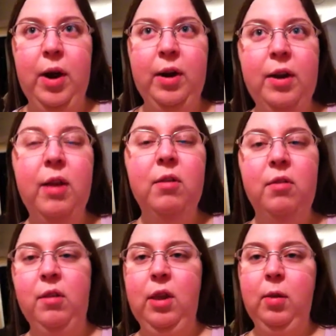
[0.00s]
I didn't get to
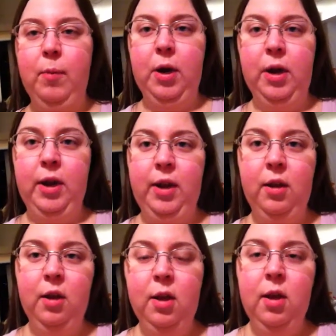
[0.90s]
see my
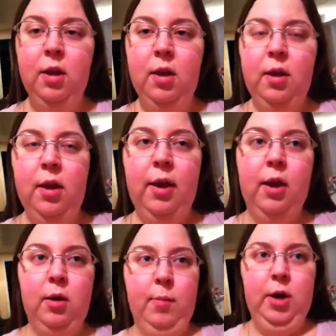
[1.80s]

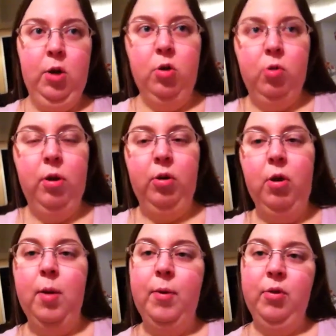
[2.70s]
aunt and my uncle and
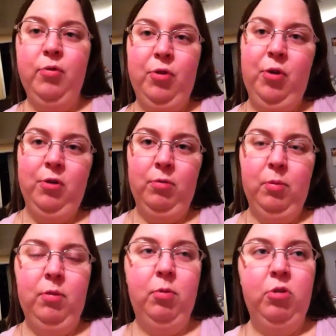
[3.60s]
grandmother for
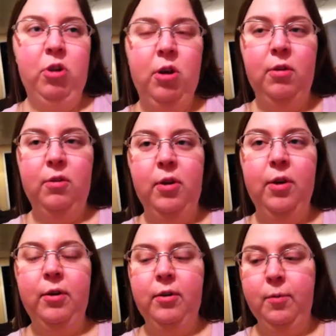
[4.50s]
Christmas, which kind of
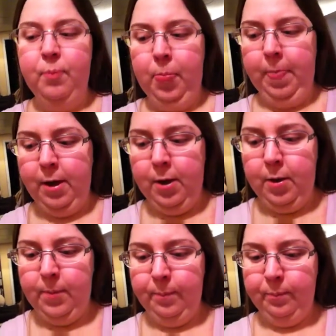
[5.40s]
sucked.
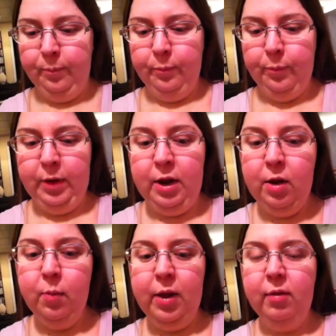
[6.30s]
Um, but
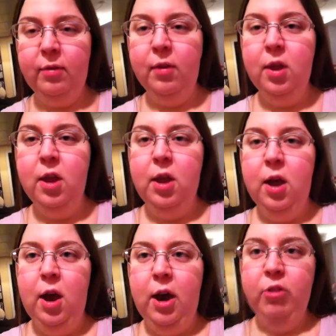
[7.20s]
anyways,
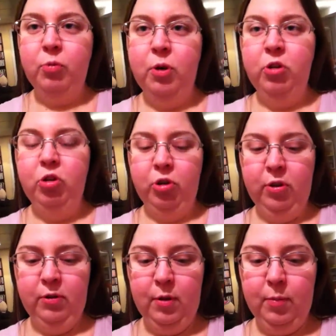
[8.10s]
I just wanted to show
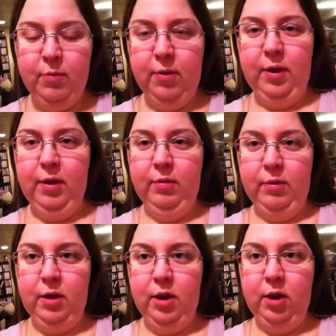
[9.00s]
you some of the gifts
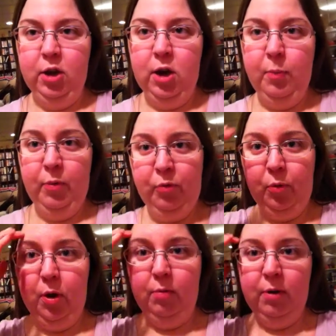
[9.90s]
that I got
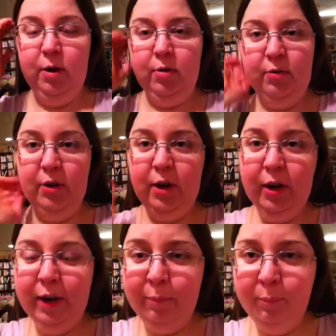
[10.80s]
before I run out of
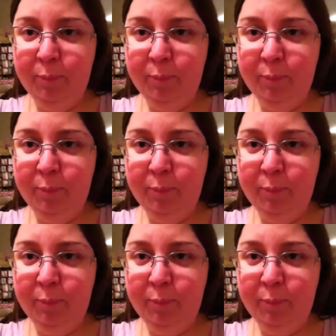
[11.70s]
time.